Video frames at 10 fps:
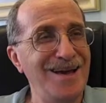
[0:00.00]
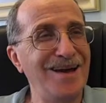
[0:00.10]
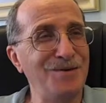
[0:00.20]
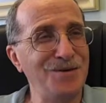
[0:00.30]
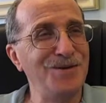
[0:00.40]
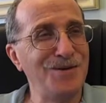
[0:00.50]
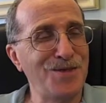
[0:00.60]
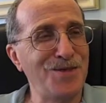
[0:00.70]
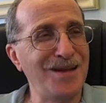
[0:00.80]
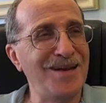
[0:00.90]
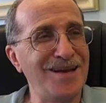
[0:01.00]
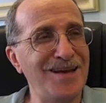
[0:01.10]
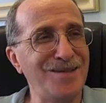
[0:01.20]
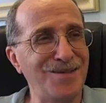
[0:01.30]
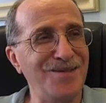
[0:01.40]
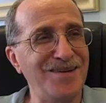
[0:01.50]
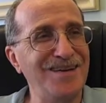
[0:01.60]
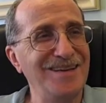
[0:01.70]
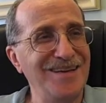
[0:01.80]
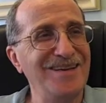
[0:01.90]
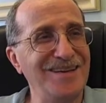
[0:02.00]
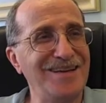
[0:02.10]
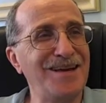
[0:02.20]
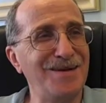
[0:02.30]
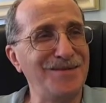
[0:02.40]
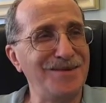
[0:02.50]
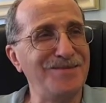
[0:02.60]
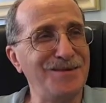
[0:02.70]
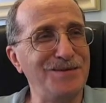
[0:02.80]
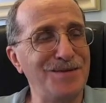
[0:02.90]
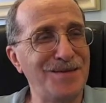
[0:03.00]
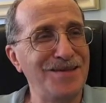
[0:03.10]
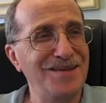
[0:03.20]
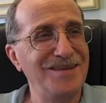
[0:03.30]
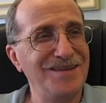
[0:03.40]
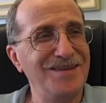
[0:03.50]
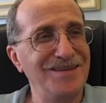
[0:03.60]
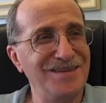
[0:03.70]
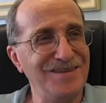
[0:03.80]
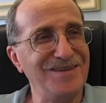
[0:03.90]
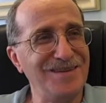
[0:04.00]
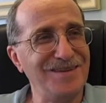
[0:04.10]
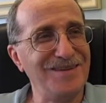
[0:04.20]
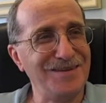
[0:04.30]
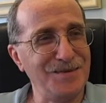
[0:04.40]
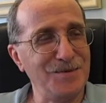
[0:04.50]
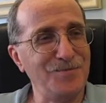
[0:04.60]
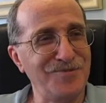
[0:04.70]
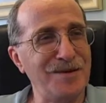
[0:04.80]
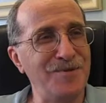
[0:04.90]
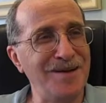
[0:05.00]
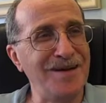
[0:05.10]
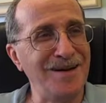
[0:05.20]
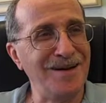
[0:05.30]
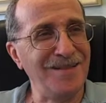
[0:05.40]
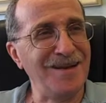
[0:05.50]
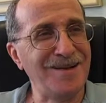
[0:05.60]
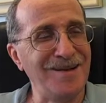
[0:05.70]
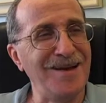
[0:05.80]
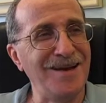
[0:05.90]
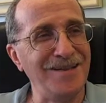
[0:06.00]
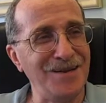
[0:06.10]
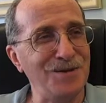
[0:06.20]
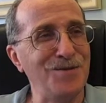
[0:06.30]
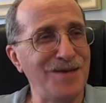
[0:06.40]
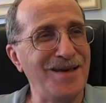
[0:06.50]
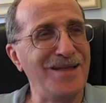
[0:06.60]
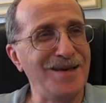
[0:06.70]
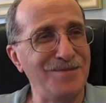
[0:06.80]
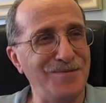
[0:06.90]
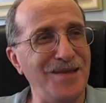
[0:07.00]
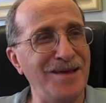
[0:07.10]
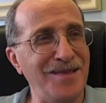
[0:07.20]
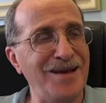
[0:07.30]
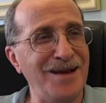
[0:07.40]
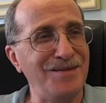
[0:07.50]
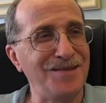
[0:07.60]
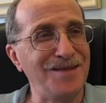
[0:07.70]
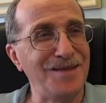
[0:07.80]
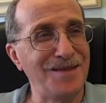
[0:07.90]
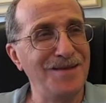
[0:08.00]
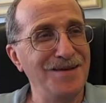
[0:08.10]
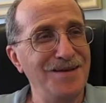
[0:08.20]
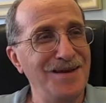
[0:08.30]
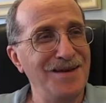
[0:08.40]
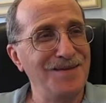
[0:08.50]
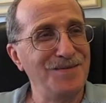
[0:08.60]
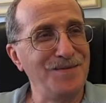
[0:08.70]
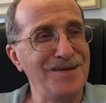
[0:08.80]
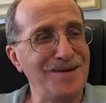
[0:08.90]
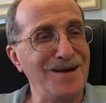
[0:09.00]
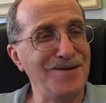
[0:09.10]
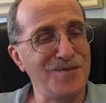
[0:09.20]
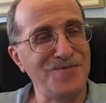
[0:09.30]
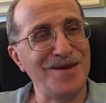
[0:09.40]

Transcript: how New York City and Nassau can count their votes on primary night and election night, and they don't say that for the other counties, which I was pretty